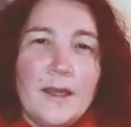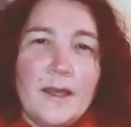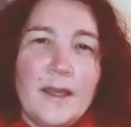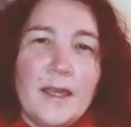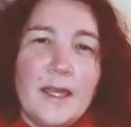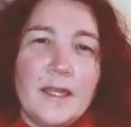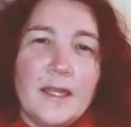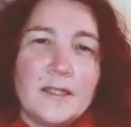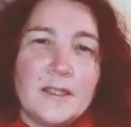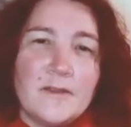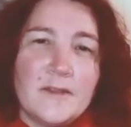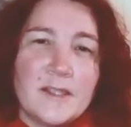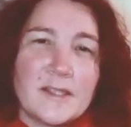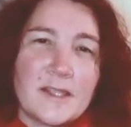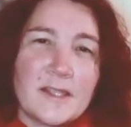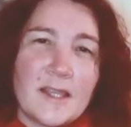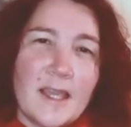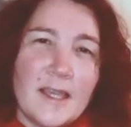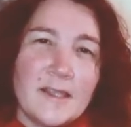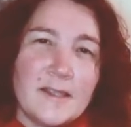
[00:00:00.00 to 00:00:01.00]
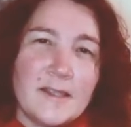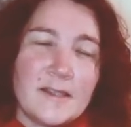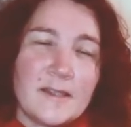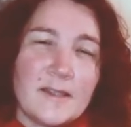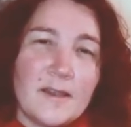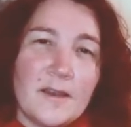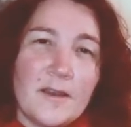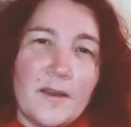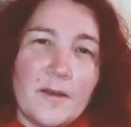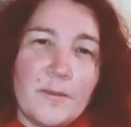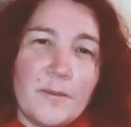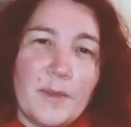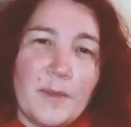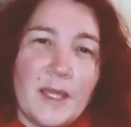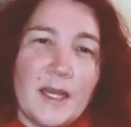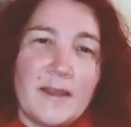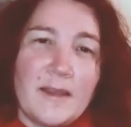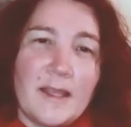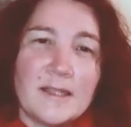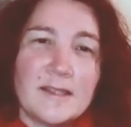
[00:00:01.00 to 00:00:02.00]
And in this case,
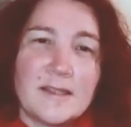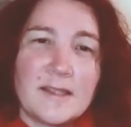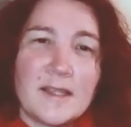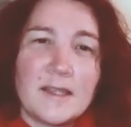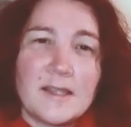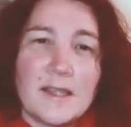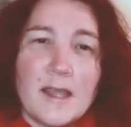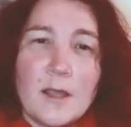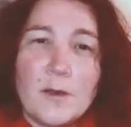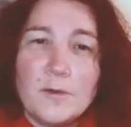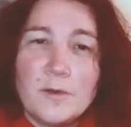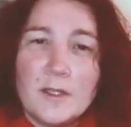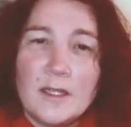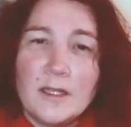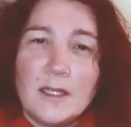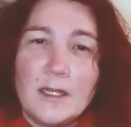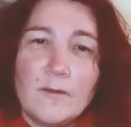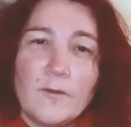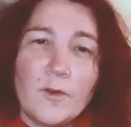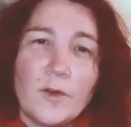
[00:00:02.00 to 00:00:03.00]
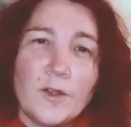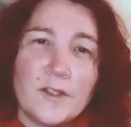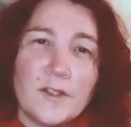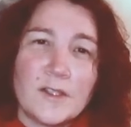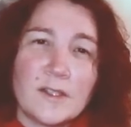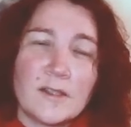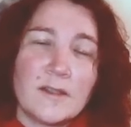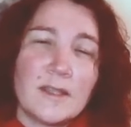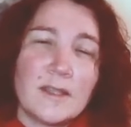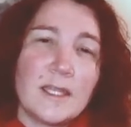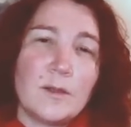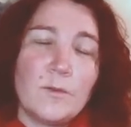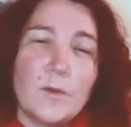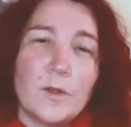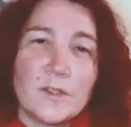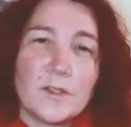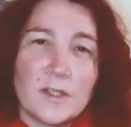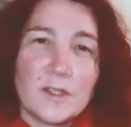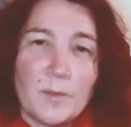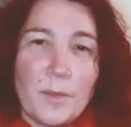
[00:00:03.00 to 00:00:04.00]
Berit had sent out an invoice that
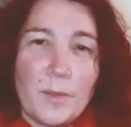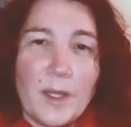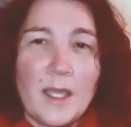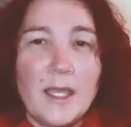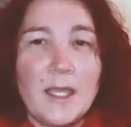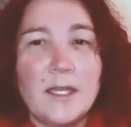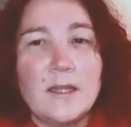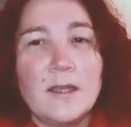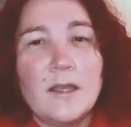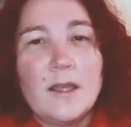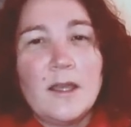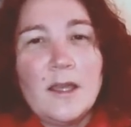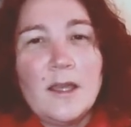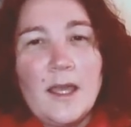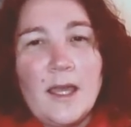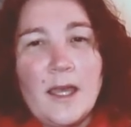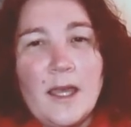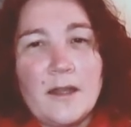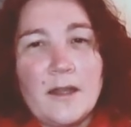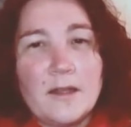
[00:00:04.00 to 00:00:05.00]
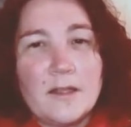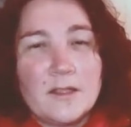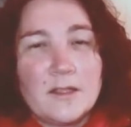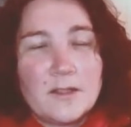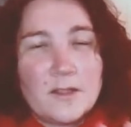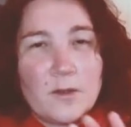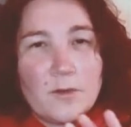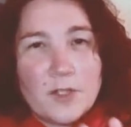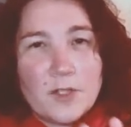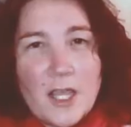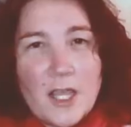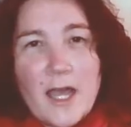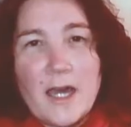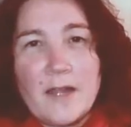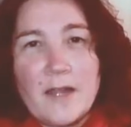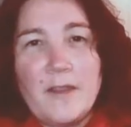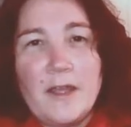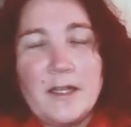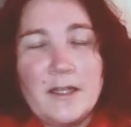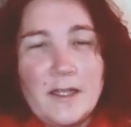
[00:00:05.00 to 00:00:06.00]
wasn't paid, and so she
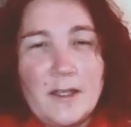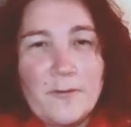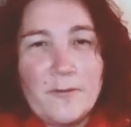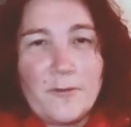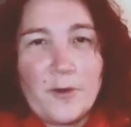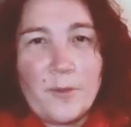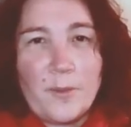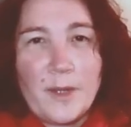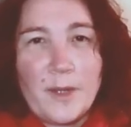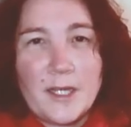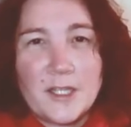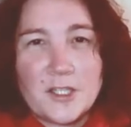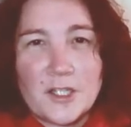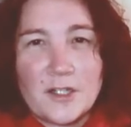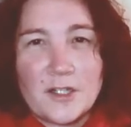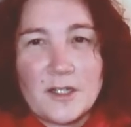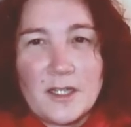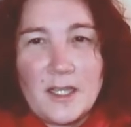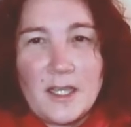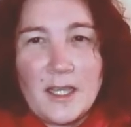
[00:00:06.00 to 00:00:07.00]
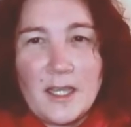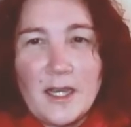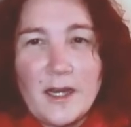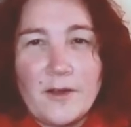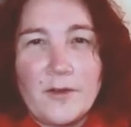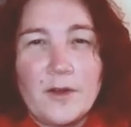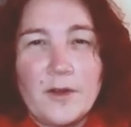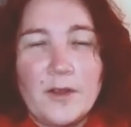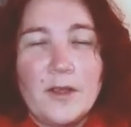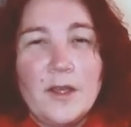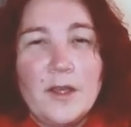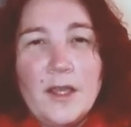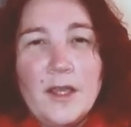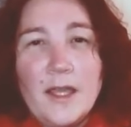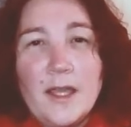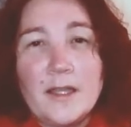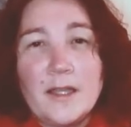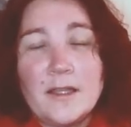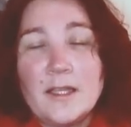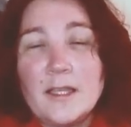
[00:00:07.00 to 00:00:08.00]
add that information here.
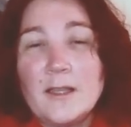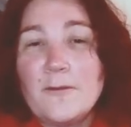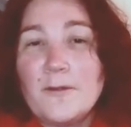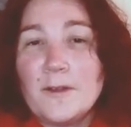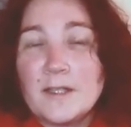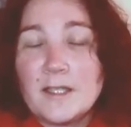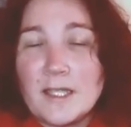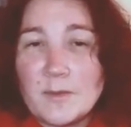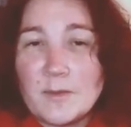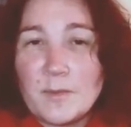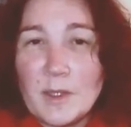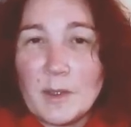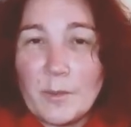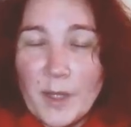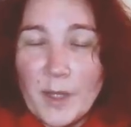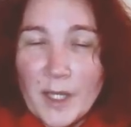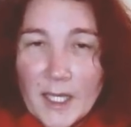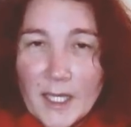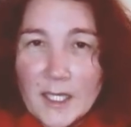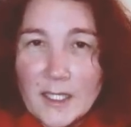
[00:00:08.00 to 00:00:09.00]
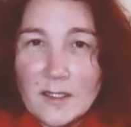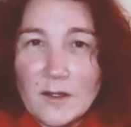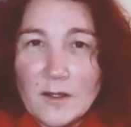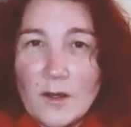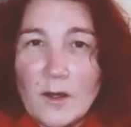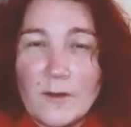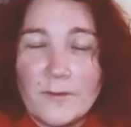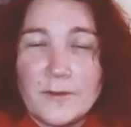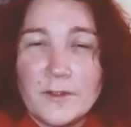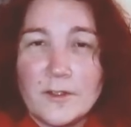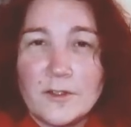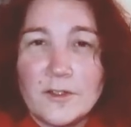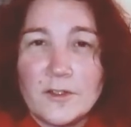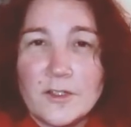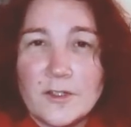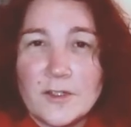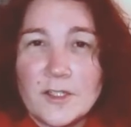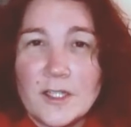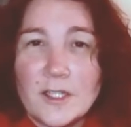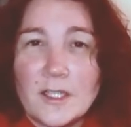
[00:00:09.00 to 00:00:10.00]
And if it has been paid after
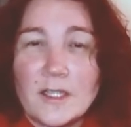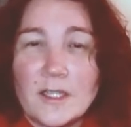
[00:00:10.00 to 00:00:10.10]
